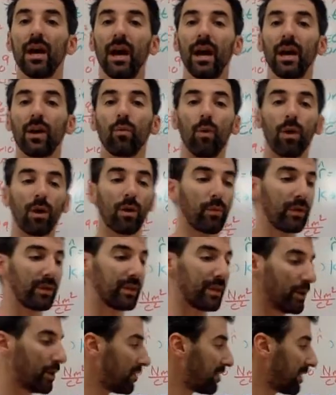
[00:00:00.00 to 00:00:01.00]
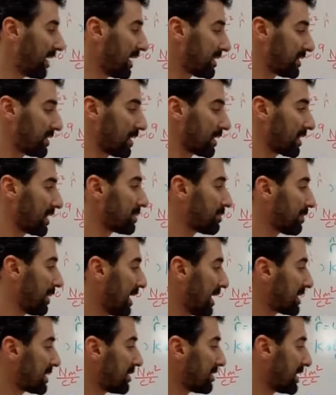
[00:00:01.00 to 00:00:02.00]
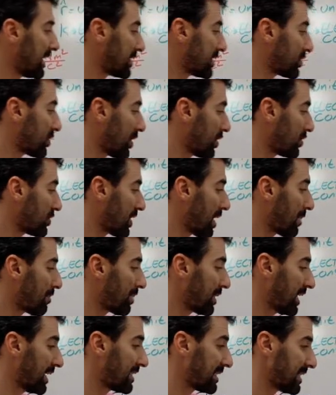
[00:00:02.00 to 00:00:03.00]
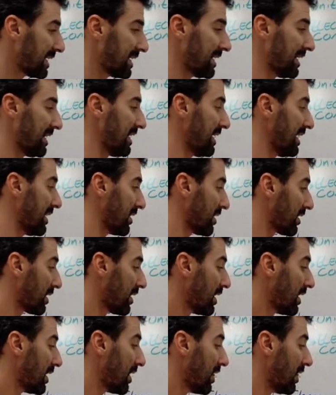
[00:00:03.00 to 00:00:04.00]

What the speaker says: and what it would do if I took this positive test charge and I placed it near